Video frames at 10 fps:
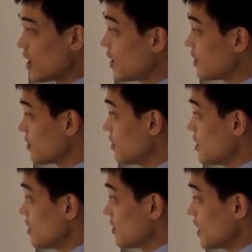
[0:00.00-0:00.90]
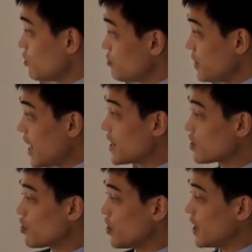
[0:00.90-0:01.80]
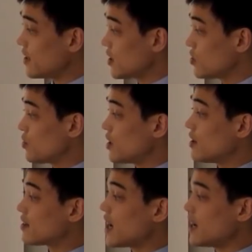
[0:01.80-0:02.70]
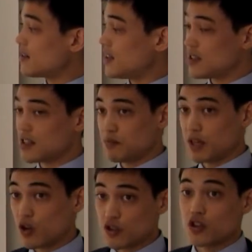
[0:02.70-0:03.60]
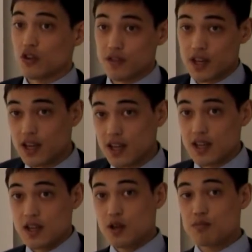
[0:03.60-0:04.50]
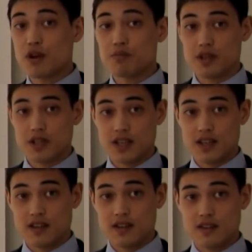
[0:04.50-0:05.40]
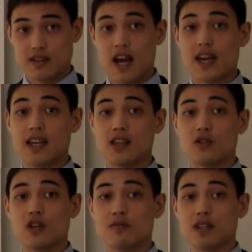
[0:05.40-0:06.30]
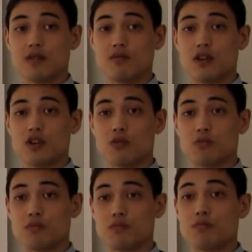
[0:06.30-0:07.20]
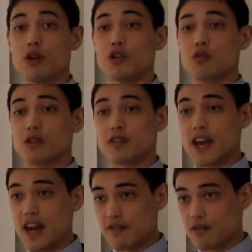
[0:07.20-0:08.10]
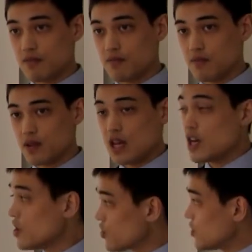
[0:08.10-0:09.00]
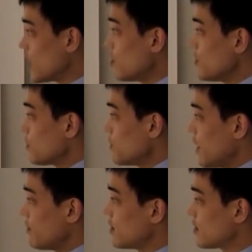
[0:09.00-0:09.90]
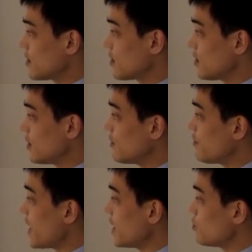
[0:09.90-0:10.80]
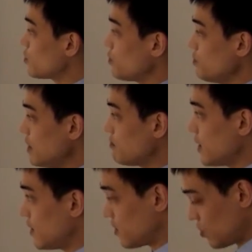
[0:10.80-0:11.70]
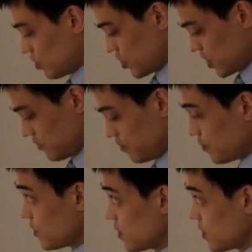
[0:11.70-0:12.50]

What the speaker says: And they will be uncorrelated to the decide signal because of the property the Ito-Hermite polynomials have. So now that we have defined what we mean by distortion,